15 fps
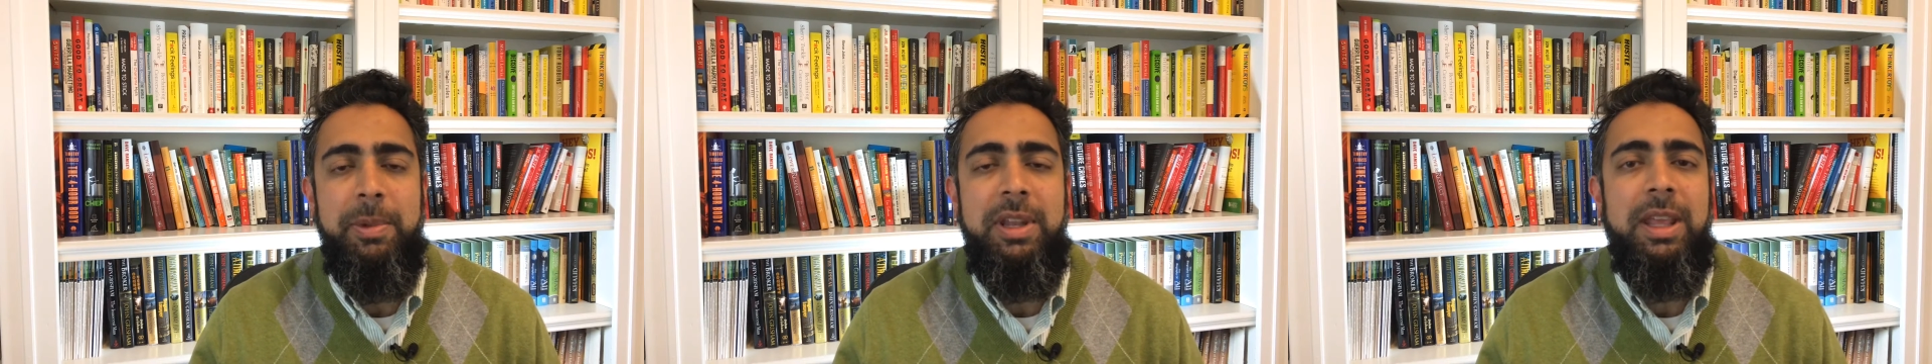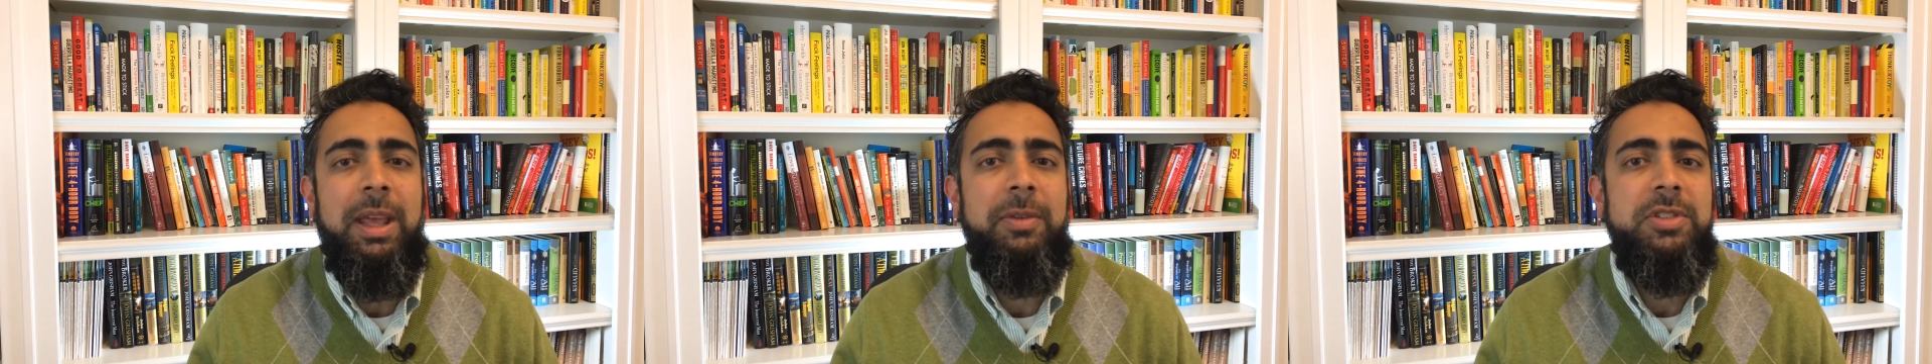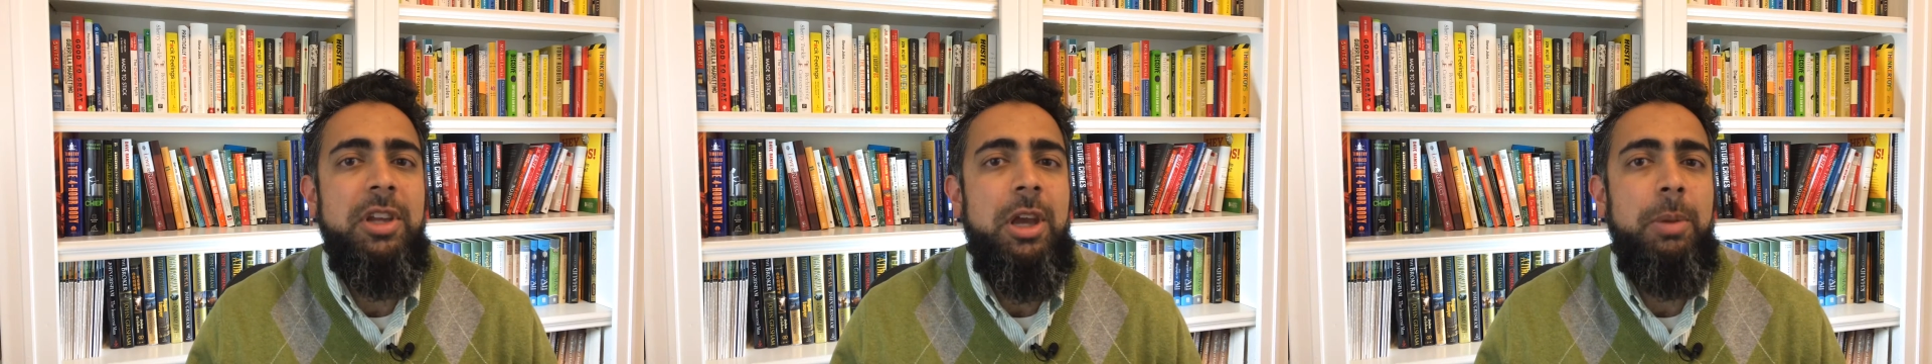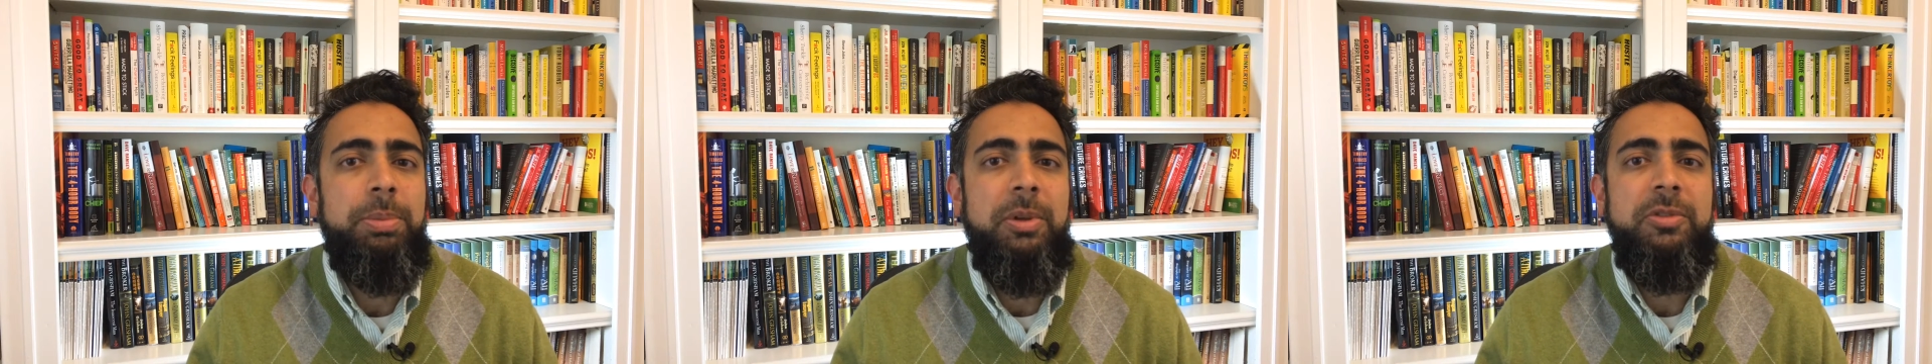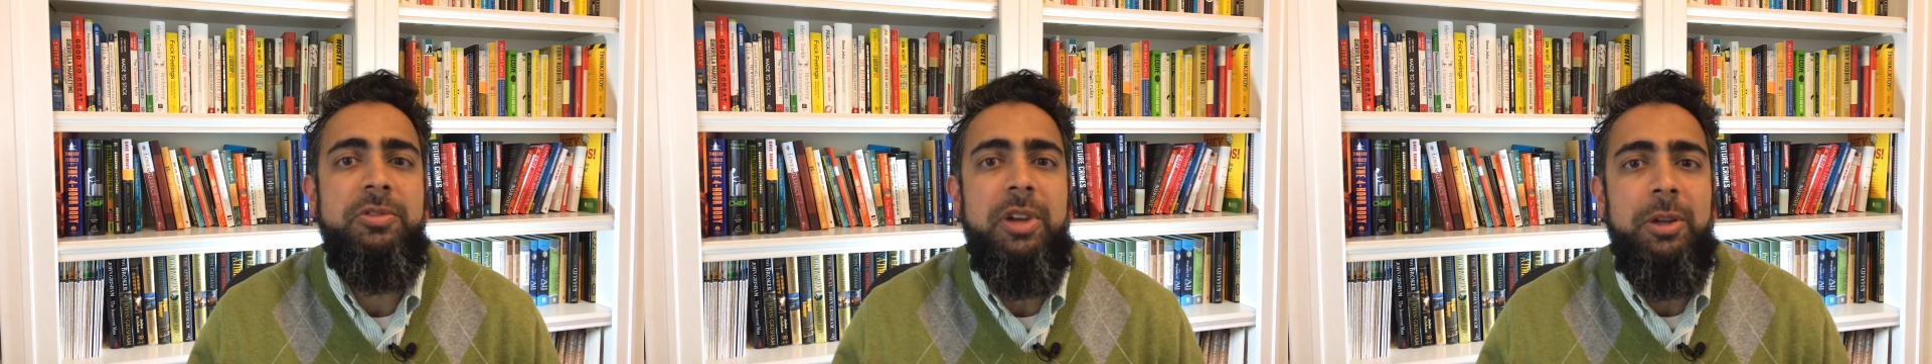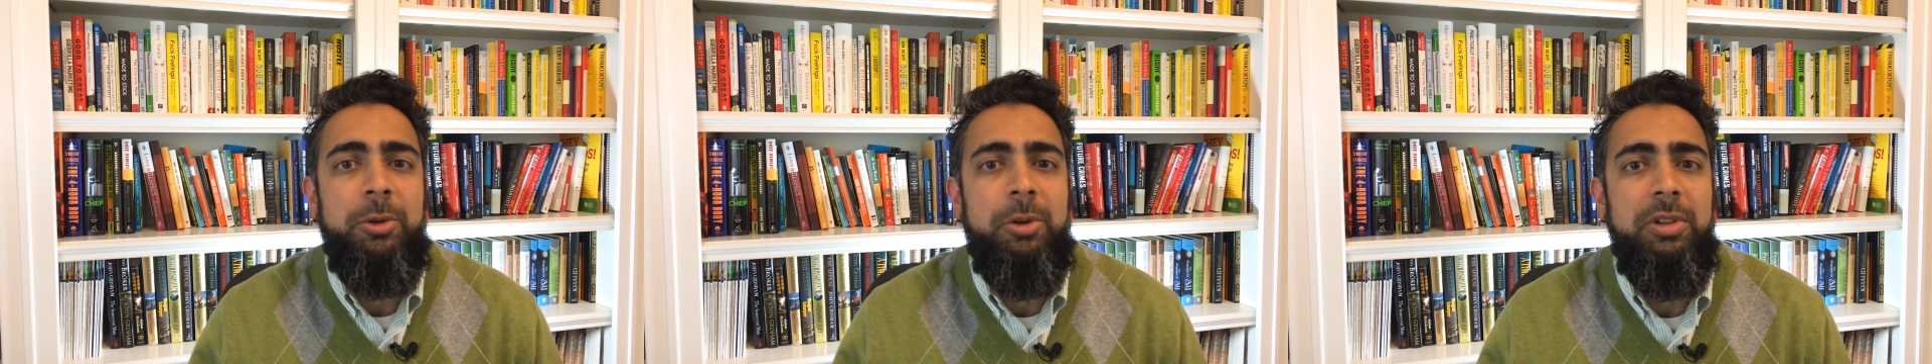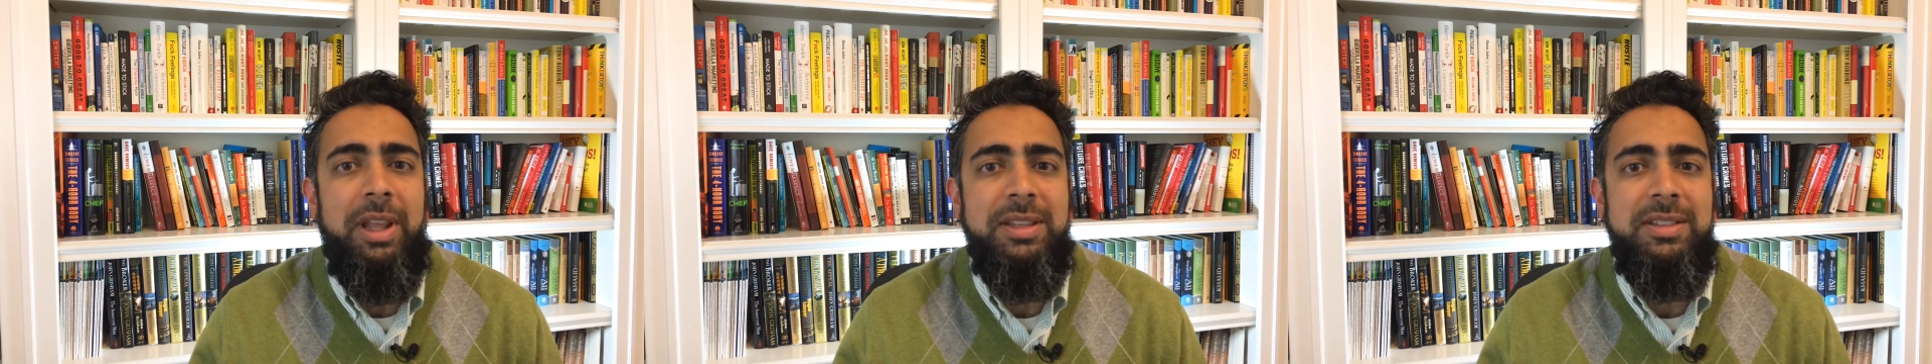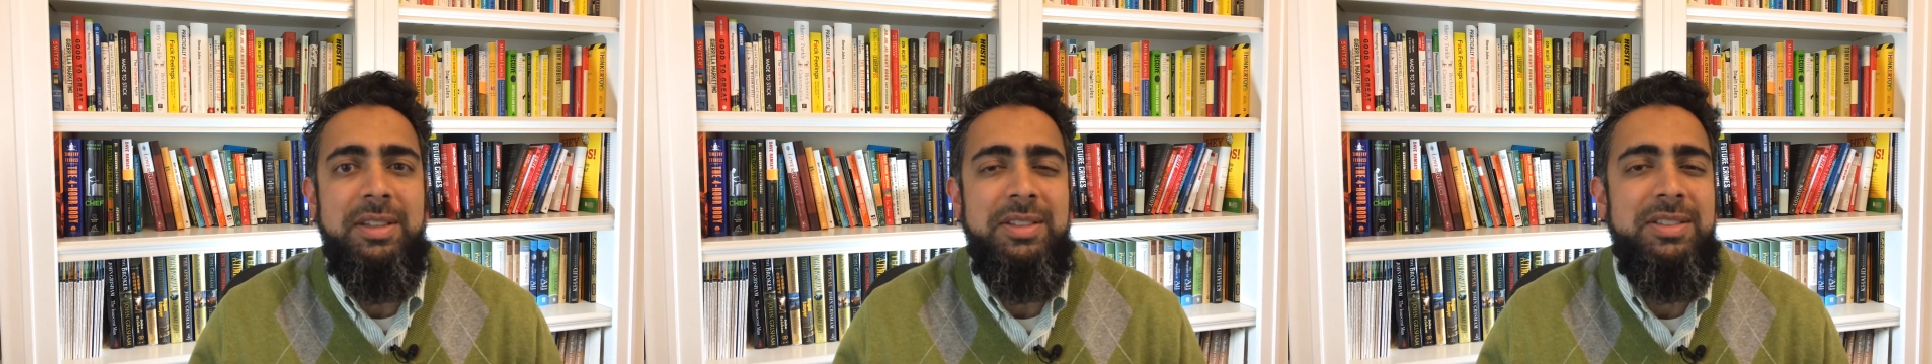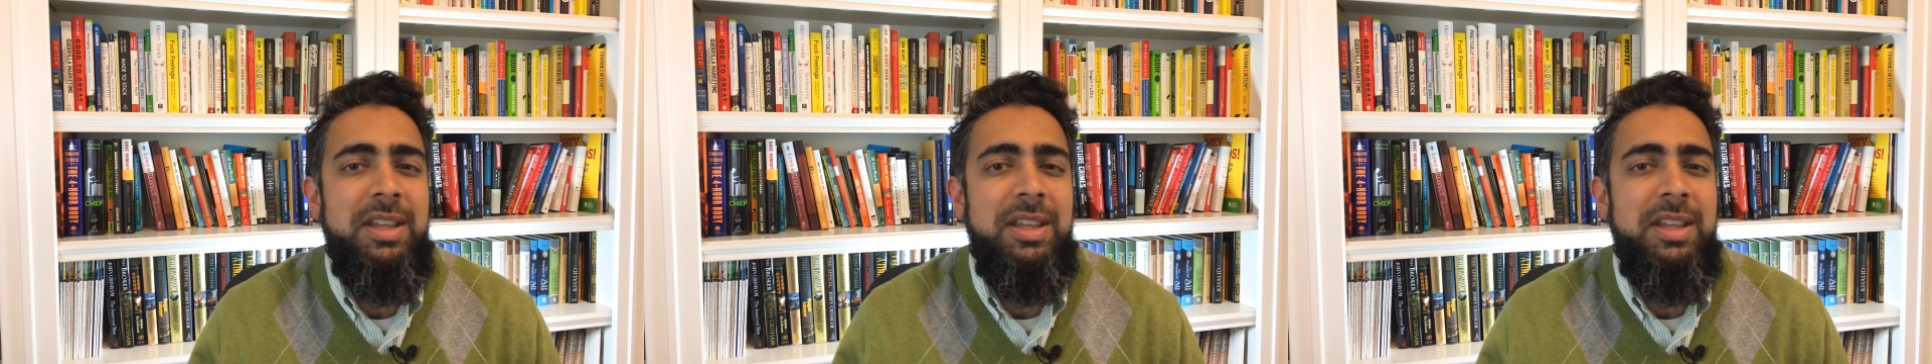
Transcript: and he gives a couple of general lessons,